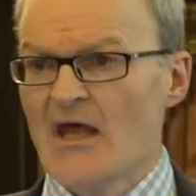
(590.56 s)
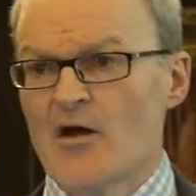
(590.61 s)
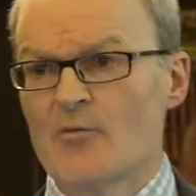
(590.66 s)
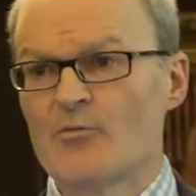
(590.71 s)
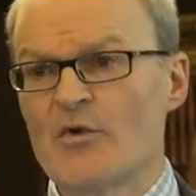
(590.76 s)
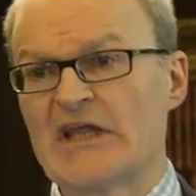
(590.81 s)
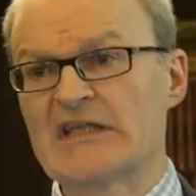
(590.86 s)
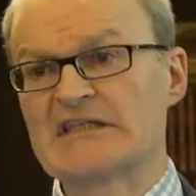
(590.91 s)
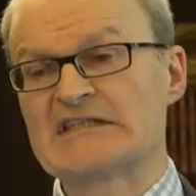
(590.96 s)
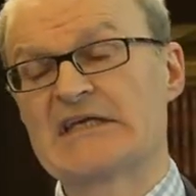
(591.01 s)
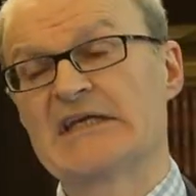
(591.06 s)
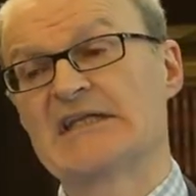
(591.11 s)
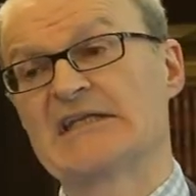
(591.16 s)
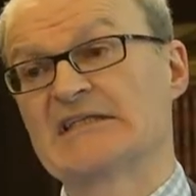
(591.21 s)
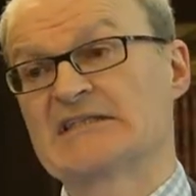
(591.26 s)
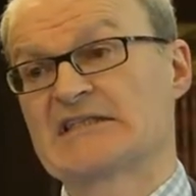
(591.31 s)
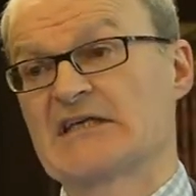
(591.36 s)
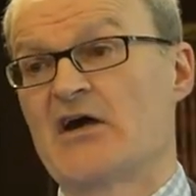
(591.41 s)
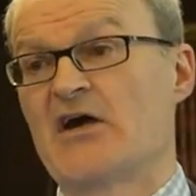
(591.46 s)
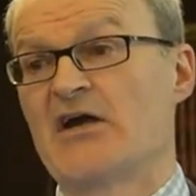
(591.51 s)
And we can see
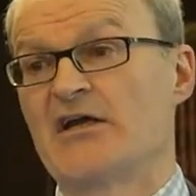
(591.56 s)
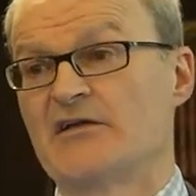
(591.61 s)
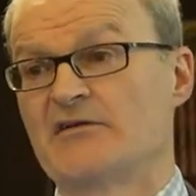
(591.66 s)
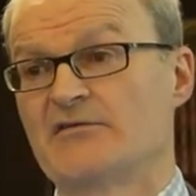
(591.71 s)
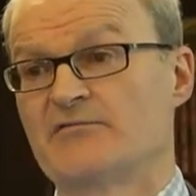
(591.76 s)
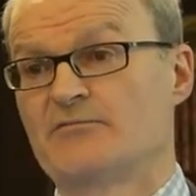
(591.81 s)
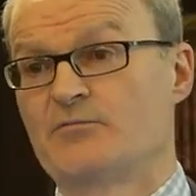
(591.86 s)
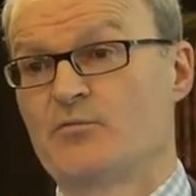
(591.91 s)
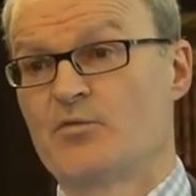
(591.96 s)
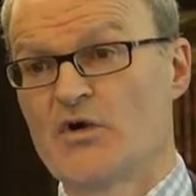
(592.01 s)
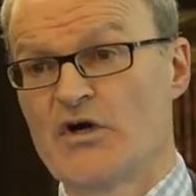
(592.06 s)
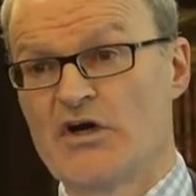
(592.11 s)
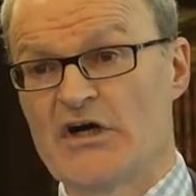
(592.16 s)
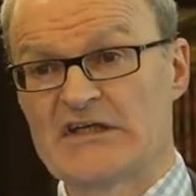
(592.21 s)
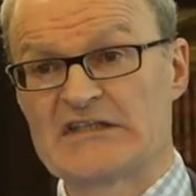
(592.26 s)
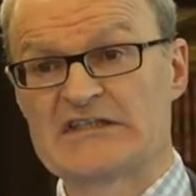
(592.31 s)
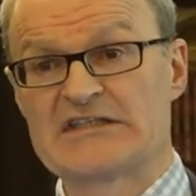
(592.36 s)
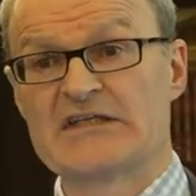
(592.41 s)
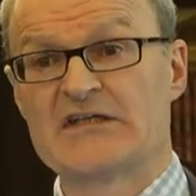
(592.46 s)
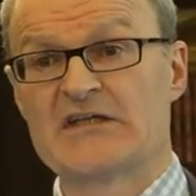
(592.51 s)
this kind of
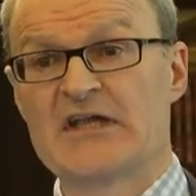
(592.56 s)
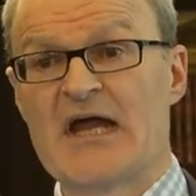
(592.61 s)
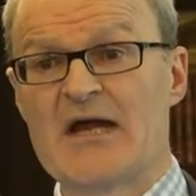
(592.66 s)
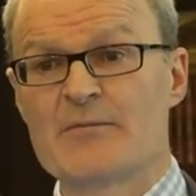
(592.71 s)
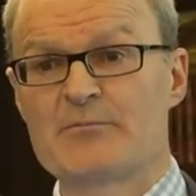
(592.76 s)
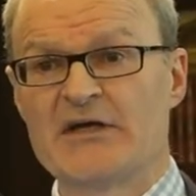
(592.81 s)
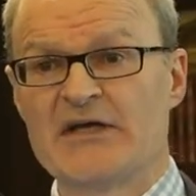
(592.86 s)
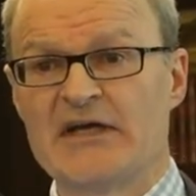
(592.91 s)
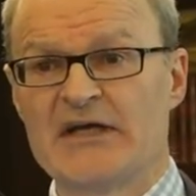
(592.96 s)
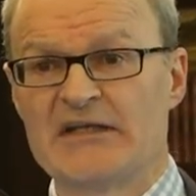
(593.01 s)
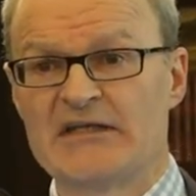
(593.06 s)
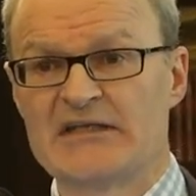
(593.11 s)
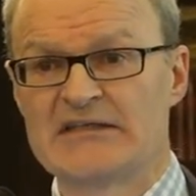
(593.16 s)
work still happening.